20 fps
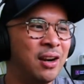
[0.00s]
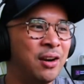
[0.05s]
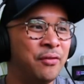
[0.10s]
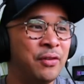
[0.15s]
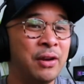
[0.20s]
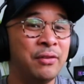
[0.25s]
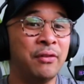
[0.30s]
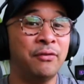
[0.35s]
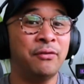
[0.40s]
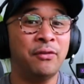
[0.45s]
If you
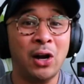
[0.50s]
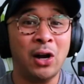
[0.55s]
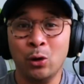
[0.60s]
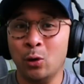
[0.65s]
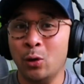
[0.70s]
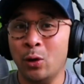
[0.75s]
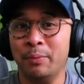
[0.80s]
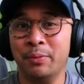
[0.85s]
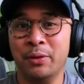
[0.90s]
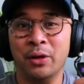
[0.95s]
have a
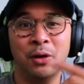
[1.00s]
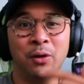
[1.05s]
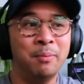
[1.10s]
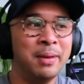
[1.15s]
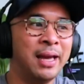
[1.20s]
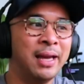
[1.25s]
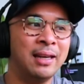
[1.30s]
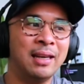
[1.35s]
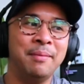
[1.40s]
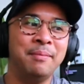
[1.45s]
follow-up though,
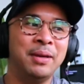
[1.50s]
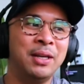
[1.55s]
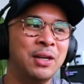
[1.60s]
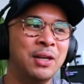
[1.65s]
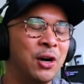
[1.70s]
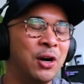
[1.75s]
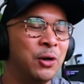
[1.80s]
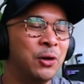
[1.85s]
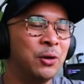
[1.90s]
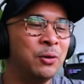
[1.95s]
man, let me
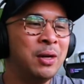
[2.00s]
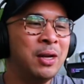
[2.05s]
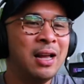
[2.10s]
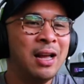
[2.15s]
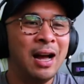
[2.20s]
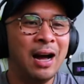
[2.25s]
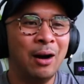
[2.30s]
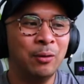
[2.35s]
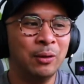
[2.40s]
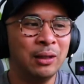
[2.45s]
know.
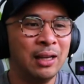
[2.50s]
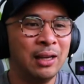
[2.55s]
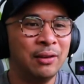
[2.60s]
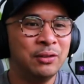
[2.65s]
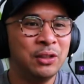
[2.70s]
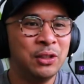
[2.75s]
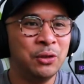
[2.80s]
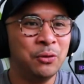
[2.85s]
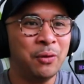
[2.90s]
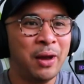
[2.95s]
I would
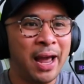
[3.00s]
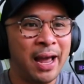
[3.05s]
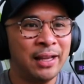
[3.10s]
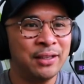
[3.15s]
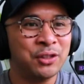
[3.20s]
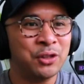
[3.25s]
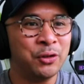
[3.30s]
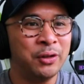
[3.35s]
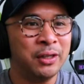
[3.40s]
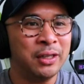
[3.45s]
love to
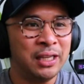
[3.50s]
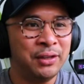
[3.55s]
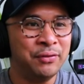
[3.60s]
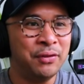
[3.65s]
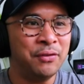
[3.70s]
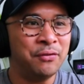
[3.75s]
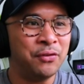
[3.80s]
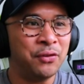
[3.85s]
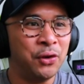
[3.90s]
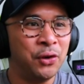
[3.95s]
answer it
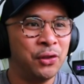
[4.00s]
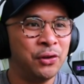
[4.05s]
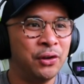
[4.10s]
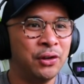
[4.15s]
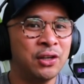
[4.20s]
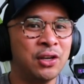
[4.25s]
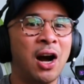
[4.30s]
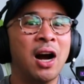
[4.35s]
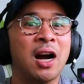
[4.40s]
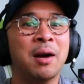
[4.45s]
even further and
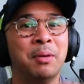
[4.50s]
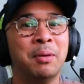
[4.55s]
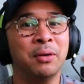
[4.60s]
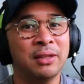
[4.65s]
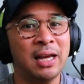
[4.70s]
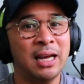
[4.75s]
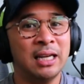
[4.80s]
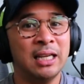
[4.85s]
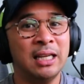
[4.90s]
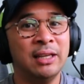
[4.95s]
talk about
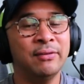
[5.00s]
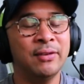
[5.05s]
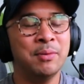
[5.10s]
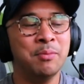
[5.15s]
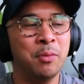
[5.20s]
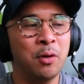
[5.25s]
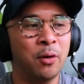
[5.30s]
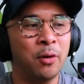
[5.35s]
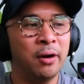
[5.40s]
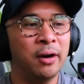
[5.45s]
that even
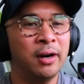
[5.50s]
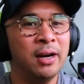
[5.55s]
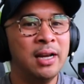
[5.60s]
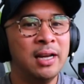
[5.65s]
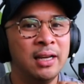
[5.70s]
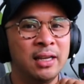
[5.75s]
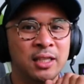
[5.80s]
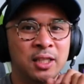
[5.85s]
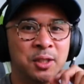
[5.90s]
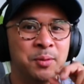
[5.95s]
more.
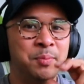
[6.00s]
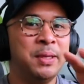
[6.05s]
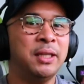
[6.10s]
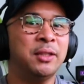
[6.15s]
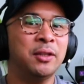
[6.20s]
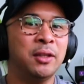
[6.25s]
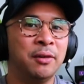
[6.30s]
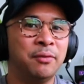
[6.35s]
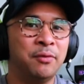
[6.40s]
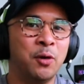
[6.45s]
Speak
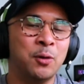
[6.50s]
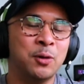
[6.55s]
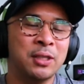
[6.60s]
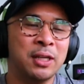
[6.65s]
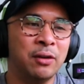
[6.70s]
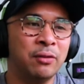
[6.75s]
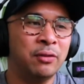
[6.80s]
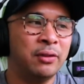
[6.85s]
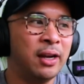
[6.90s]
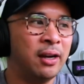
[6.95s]
to the folks
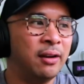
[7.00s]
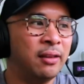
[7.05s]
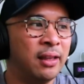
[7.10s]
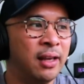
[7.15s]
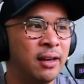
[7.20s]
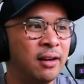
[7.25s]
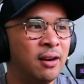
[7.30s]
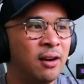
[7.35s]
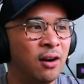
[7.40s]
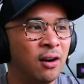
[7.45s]
out there
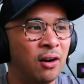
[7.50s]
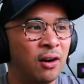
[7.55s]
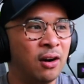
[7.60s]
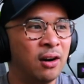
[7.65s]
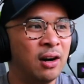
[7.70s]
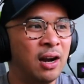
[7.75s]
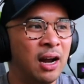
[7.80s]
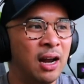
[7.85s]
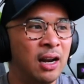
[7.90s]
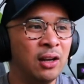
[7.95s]
that
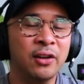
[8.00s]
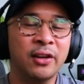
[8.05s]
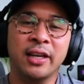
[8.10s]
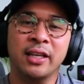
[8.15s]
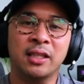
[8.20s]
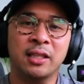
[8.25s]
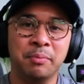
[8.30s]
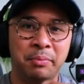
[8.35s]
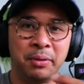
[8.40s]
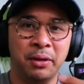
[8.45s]
are looking
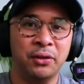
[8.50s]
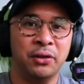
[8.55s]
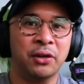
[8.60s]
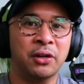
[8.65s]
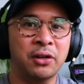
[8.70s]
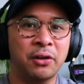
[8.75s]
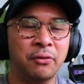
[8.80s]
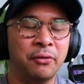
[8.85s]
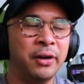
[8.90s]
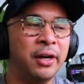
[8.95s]
to build their
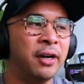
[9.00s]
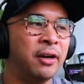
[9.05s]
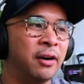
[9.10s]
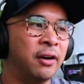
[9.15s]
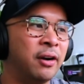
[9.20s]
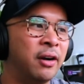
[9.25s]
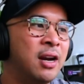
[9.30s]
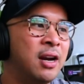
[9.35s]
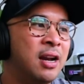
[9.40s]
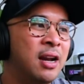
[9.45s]

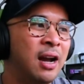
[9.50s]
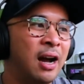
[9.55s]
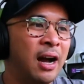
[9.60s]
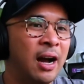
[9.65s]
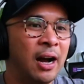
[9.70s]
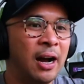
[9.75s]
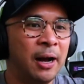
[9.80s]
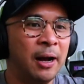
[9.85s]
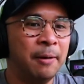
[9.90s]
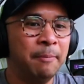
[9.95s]
career
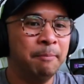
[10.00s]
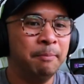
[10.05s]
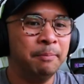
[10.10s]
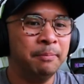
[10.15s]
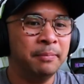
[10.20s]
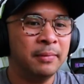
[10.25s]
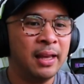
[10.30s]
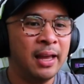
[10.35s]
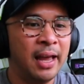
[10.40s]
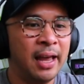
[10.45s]

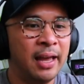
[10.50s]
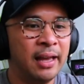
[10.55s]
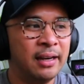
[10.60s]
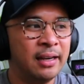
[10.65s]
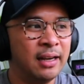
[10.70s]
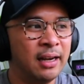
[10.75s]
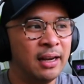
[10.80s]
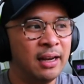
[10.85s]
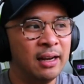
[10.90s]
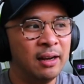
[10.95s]

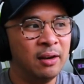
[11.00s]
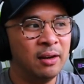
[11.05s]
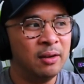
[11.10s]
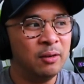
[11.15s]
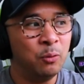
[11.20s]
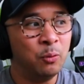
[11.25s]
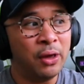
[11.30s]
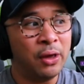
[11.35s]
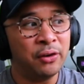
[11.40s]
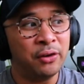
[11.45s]

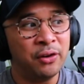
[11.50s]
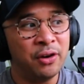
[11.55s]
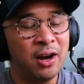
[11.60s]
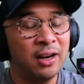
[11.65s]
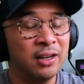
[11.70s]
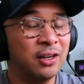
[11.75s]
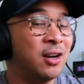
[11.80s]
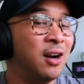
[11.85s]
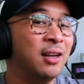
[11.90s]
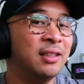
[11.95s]
whether or
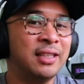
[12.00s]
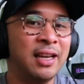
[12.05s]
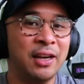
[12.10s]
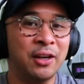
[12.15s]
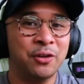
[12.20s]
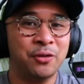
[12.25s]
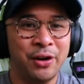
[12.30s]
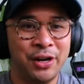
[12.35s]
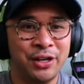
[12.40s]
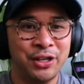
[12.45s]
not content
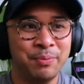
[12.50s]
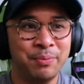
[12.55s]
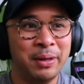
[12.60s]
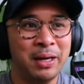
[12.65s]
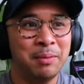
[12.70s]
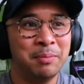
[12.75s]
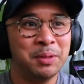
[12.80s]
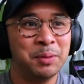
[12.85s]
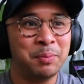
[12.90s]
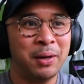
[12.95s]
creation
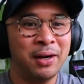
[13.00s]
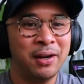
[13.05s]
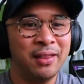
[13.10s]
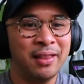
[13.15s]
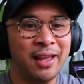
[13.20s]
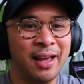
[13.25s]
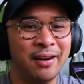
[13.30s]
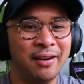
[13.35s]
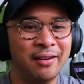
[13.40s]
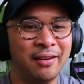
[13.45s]
becomes part of
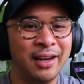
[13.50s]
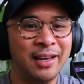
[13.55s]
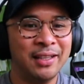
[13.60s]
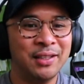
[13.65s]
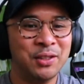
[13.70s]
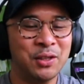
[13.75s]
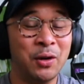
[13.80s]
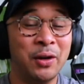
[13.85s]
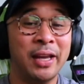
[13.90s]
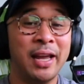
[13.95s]
that, all right?
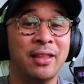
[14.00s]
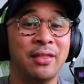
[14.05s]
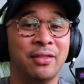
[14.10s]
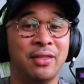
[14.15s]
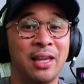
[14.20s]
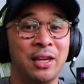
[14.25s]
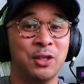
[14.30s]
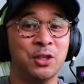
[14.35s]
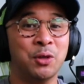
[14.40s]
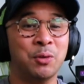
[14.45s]
So again,
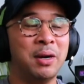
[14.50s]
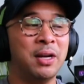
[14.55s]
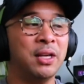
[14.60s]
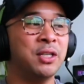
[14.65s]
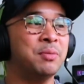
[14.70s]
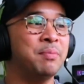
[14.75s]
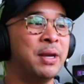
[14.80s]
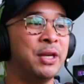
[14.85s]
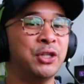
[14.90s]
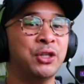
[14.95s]
thank you so
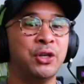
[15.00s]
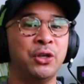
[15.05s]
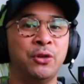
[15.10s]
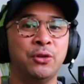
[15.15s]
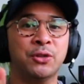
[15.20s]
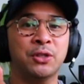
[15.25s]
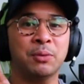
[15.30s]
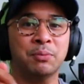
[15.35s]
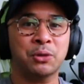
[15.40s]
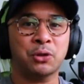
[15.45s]
much. Make sure you
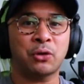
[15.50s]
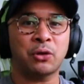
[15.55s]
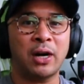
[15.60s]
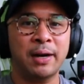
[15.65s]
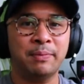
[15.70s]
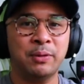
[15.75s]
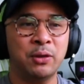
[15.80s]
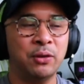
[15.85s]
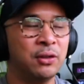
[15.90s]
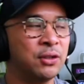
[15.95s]

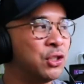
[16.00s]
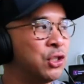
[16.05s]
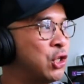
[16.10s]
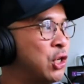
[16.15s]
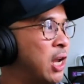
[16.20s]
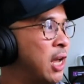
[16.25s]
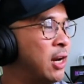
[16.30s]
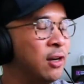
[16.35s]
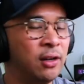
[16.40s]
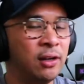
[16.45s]
subscribe to this
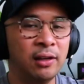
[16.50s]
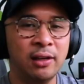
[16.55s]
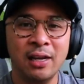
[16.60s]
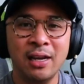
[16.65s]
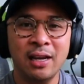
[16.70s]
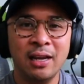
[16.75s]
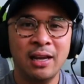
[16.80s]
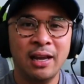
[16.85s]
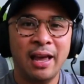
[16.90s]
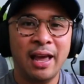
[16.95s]
channel.
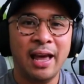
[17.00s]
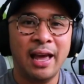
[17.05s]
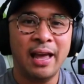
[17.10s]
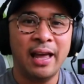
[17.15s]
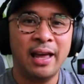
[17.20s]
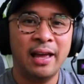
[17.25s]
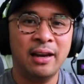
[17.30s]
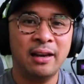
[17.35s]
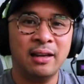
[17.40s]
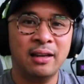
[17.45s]

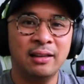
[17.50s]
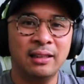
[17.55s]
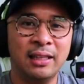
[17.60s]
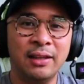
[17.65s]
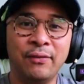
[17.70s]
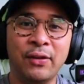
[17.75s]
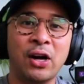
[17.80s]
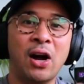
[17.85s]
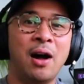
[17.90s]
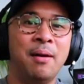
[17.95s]
and
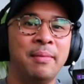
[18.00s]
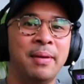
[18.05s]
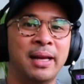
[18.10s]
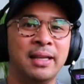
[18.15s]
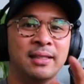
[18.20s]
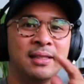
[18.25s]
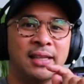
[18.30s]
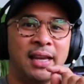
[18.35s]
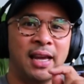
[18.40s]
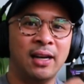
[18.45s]
leave a comment.
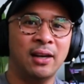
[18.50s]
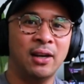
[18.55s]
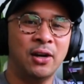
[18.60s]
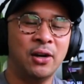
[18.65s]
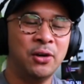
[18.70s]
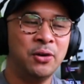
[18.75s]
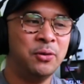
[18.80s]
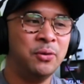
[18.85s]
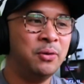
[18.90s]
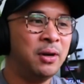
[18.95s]
Say
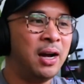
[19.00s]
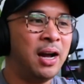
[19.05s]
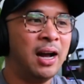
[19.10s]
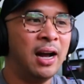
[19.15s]
hello.